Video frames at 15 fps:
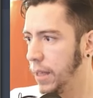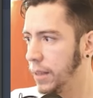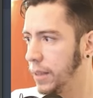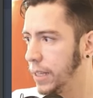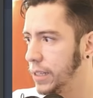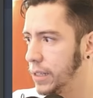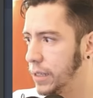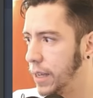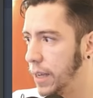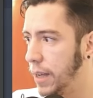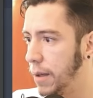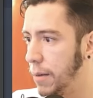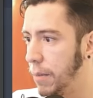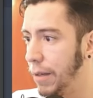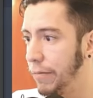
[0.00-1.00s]
This
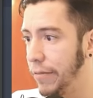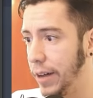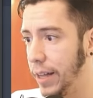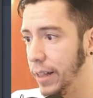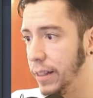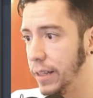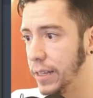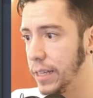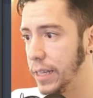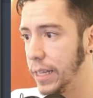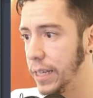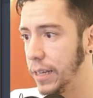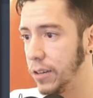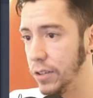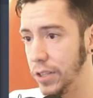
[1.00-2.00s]
blend file
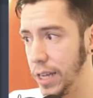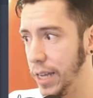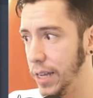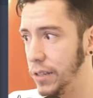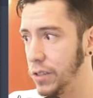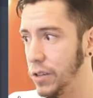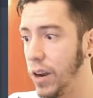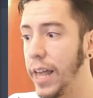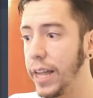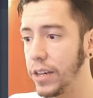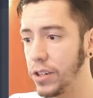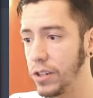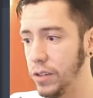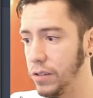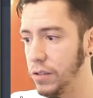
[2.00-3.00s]
contains
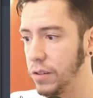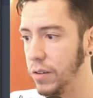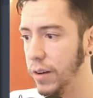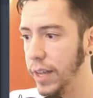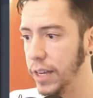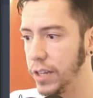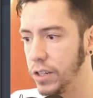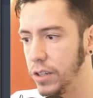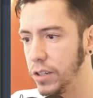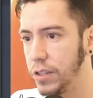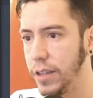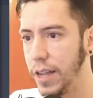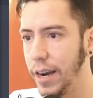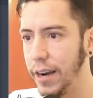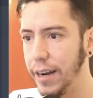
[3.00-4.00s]
collections
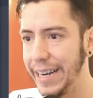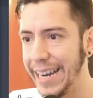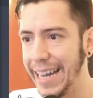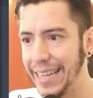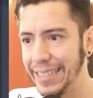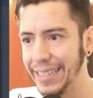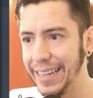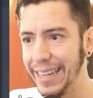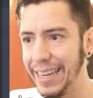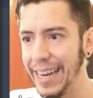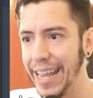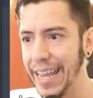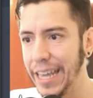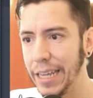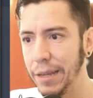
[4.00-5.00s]
that are nicely
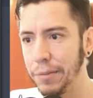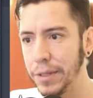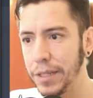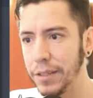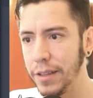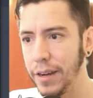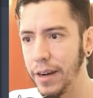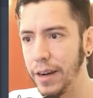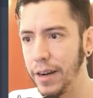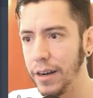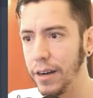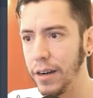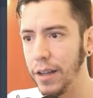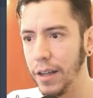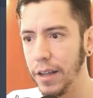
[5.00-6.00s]
named.
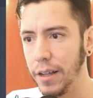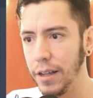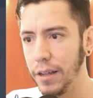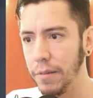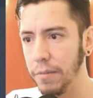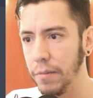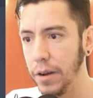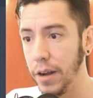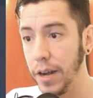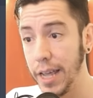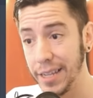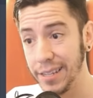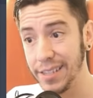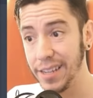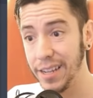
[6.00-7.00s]
They're
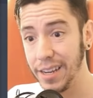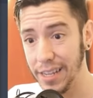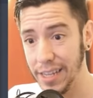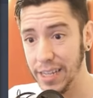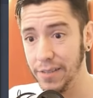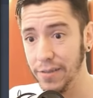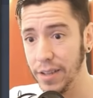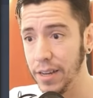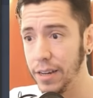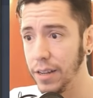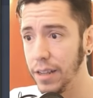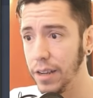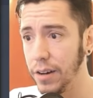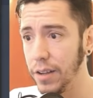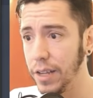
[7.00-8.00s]
nested even.
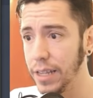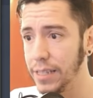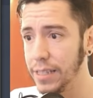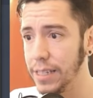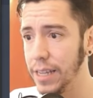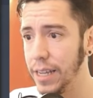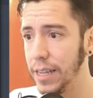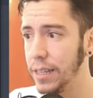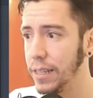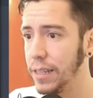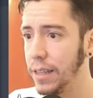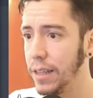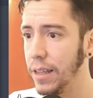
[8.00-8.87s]
Here you can see it.